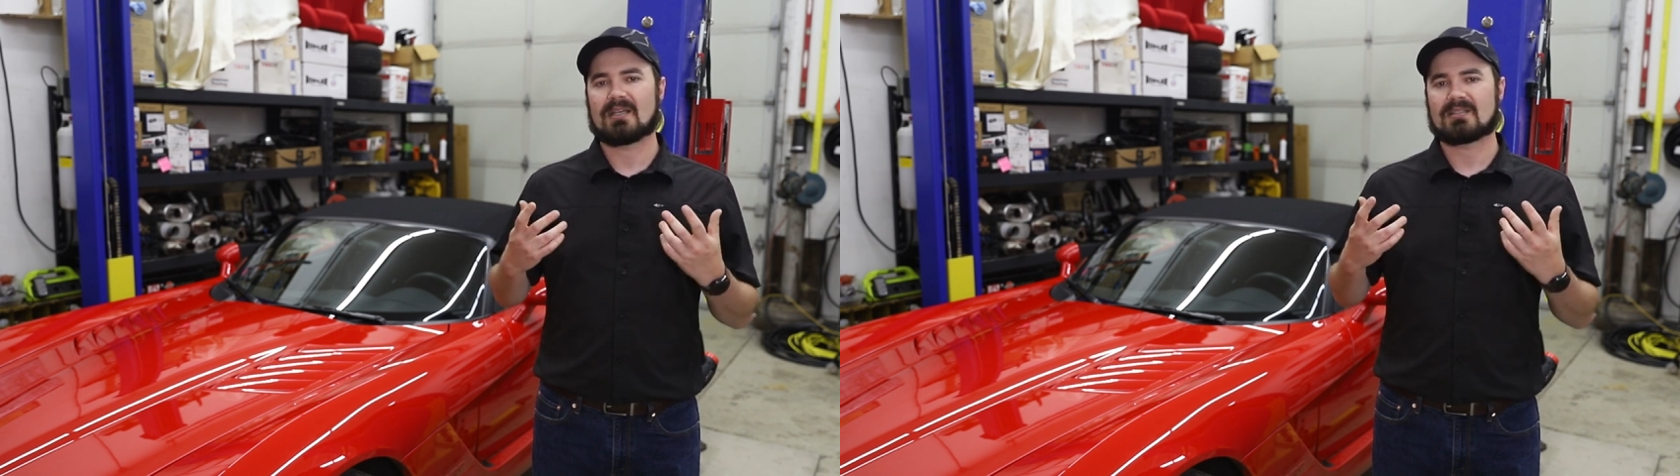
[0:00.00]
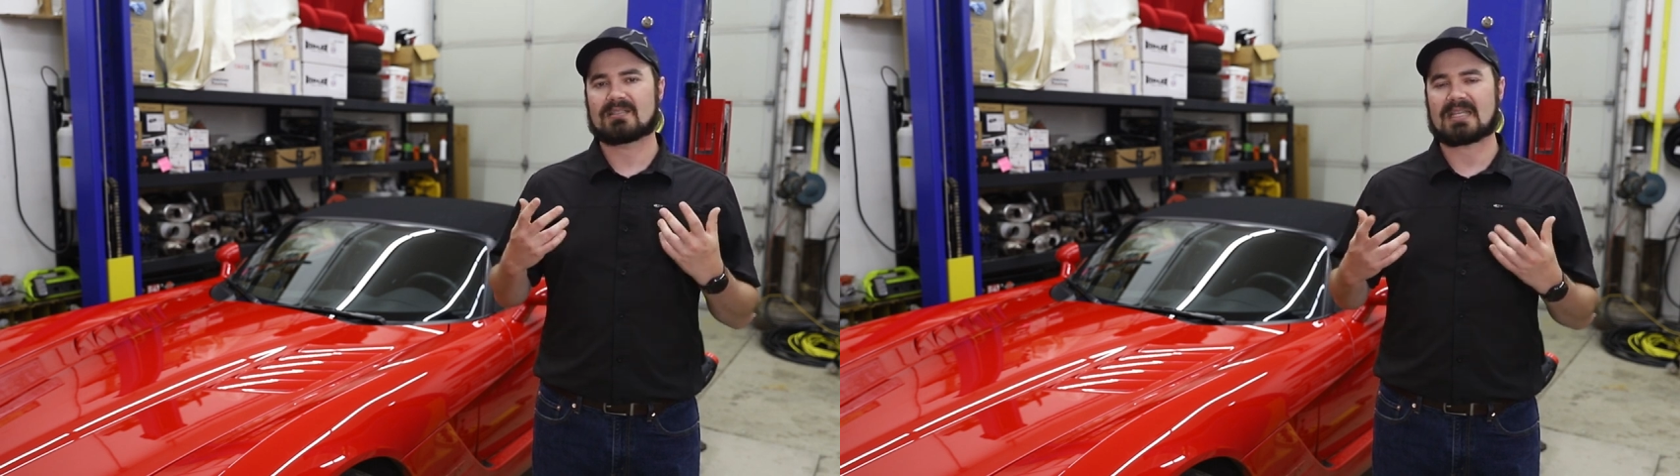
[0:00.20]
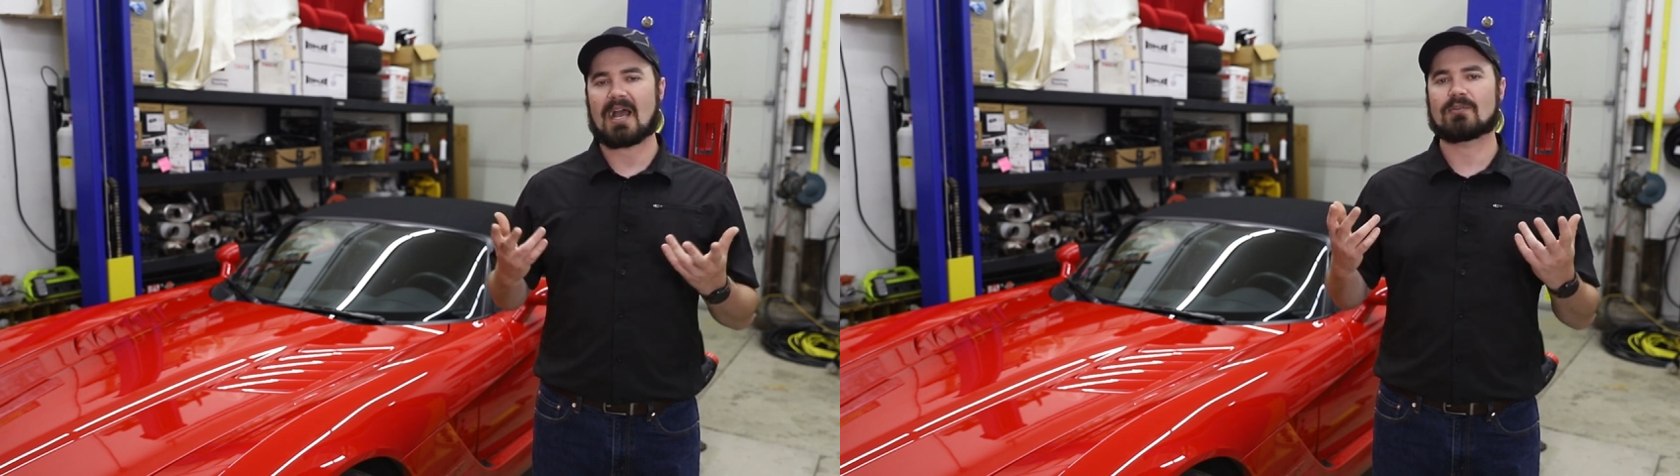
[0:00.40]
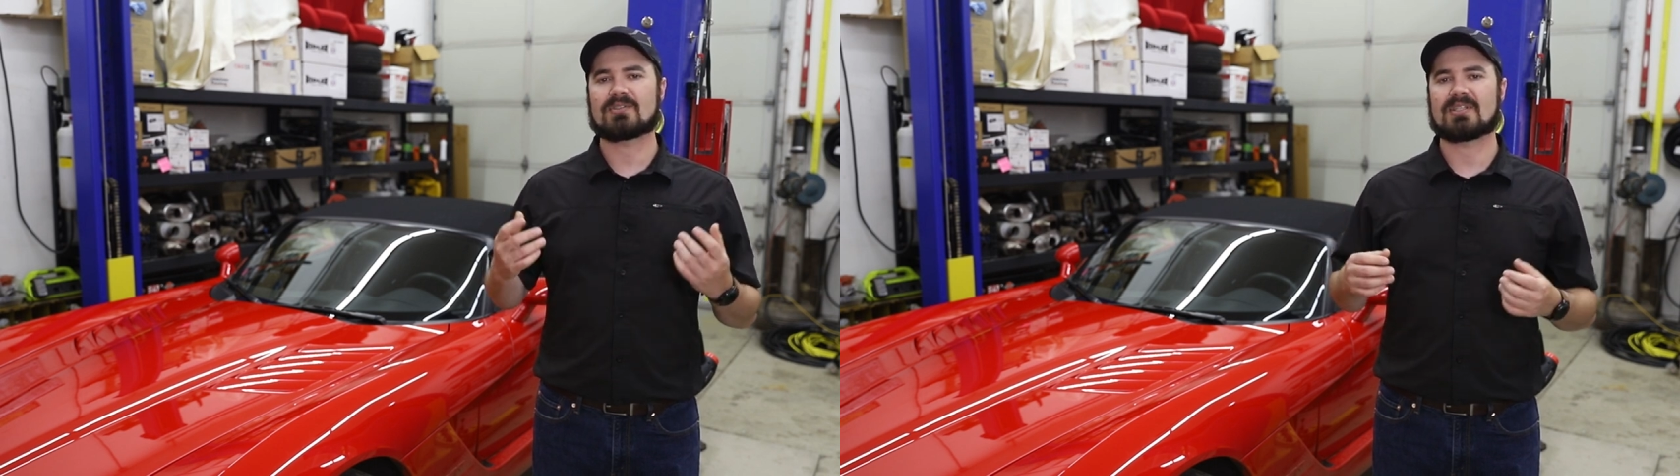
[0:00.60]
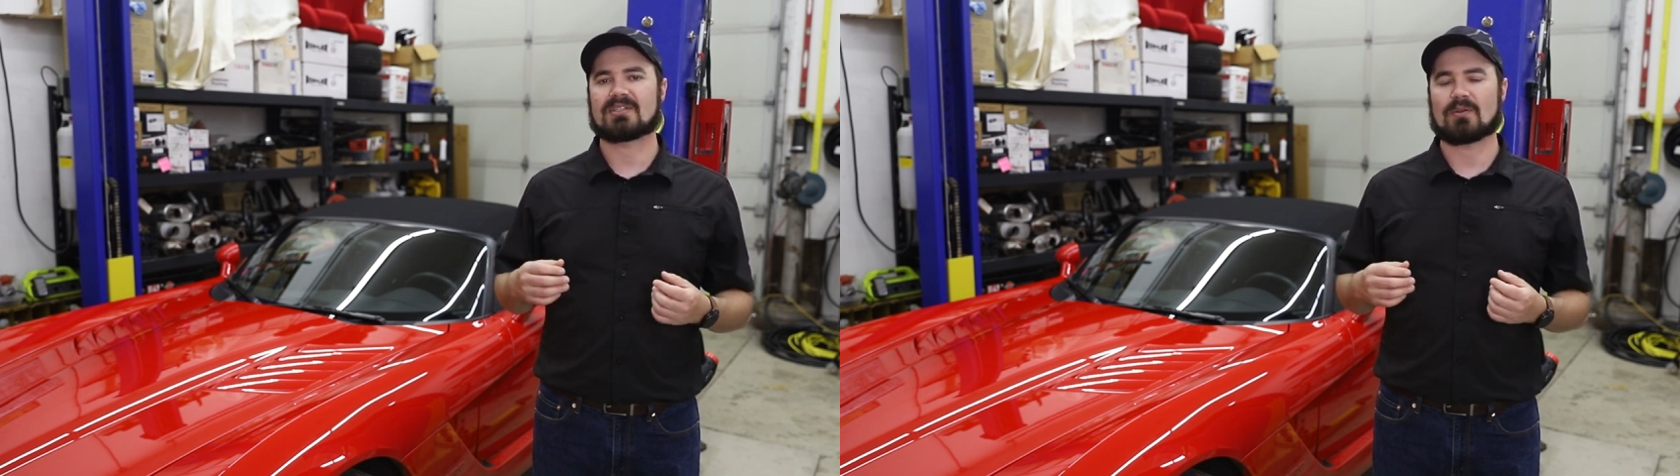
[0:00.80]
sound
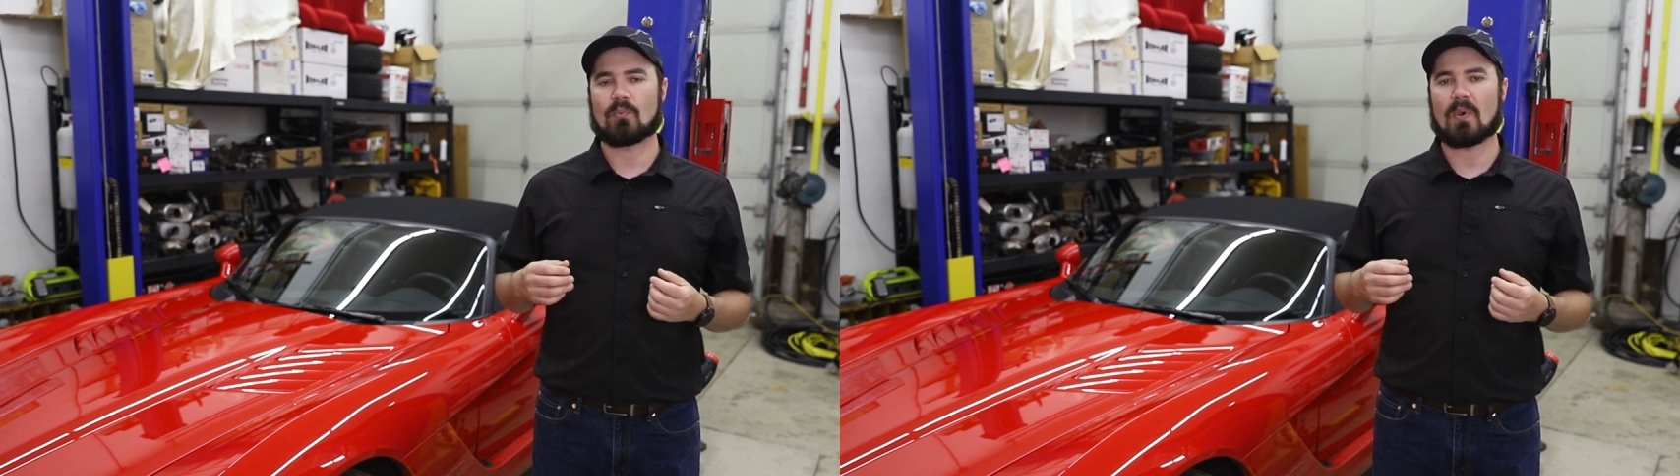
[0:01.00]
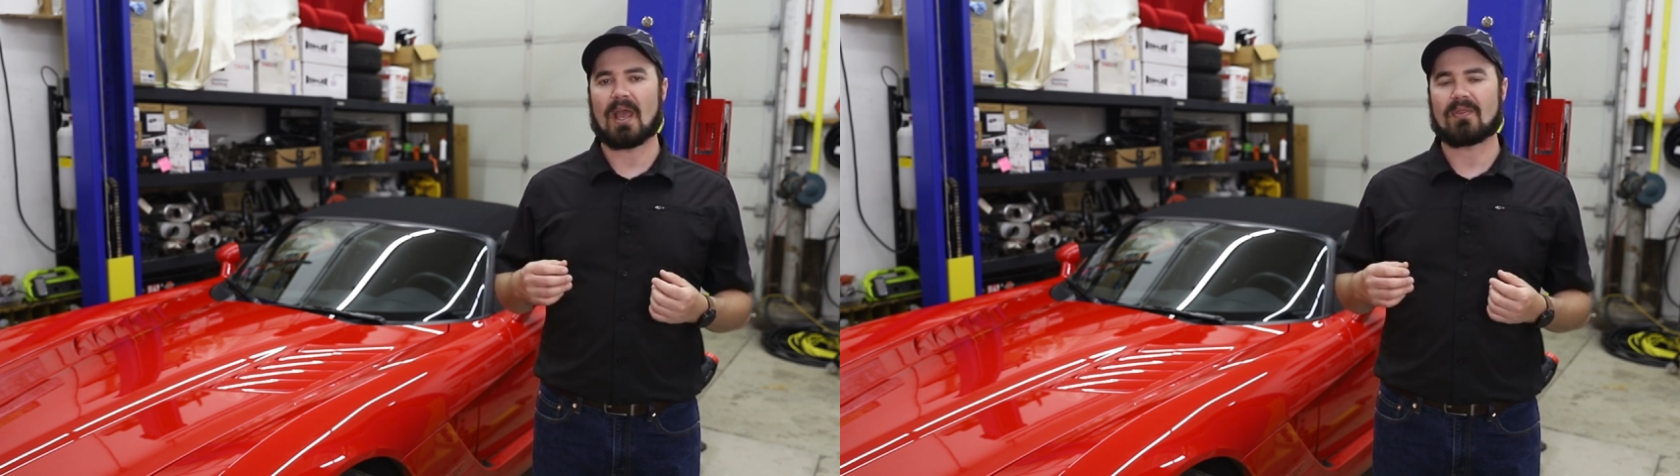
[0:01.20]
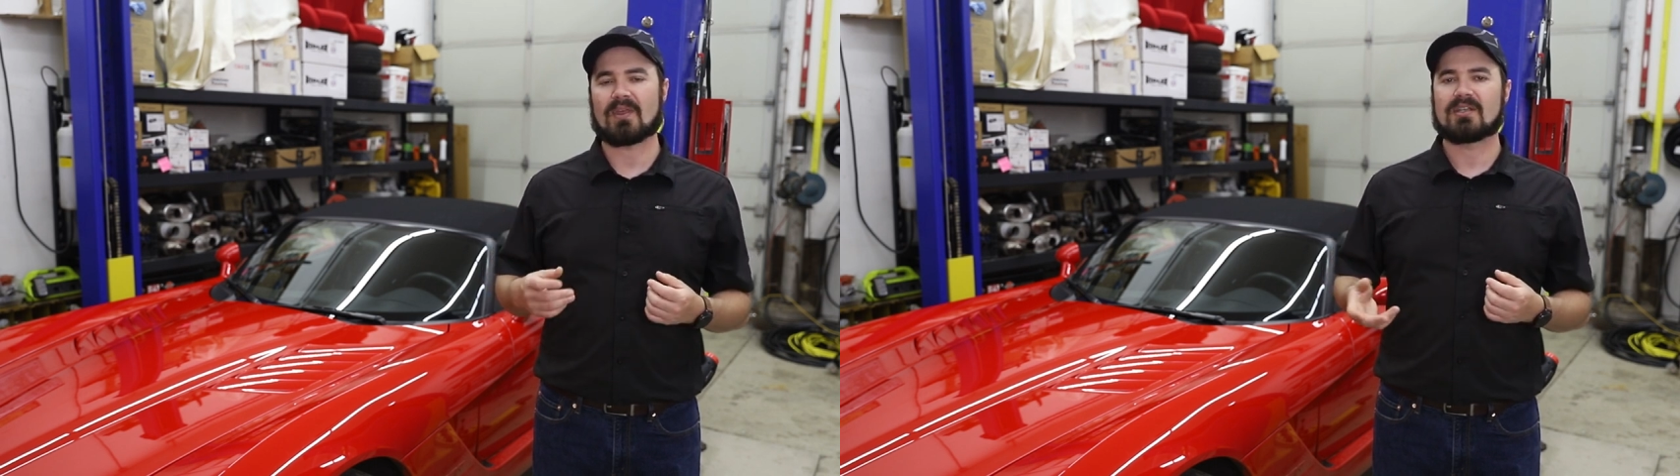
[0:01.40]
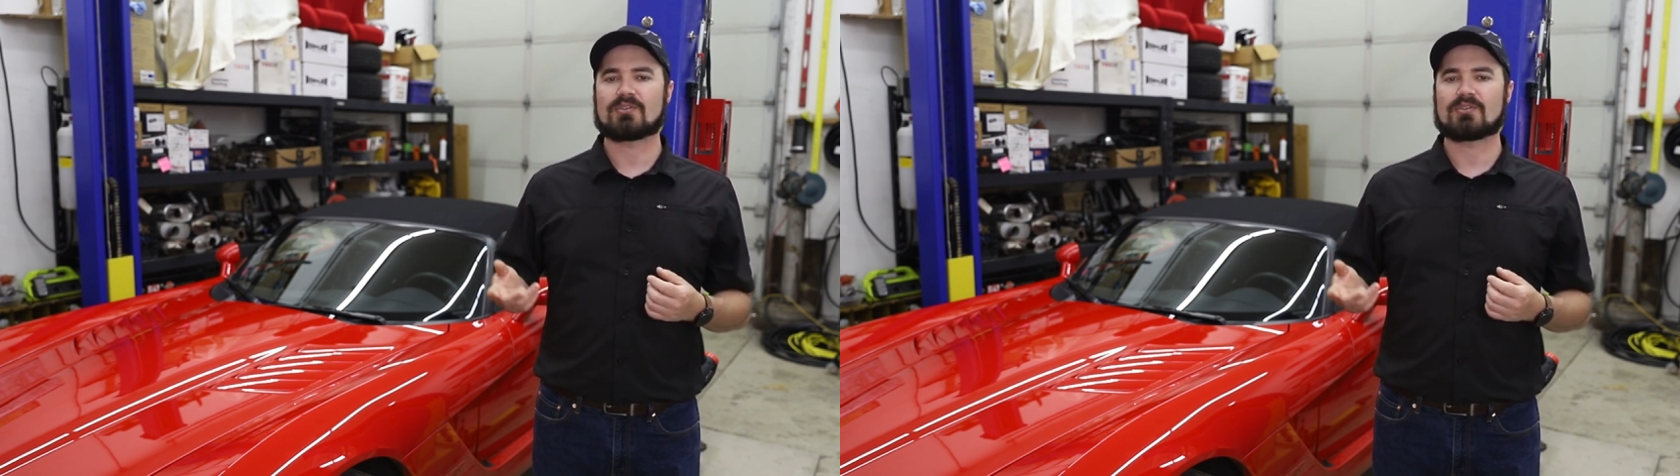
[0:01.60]
system with.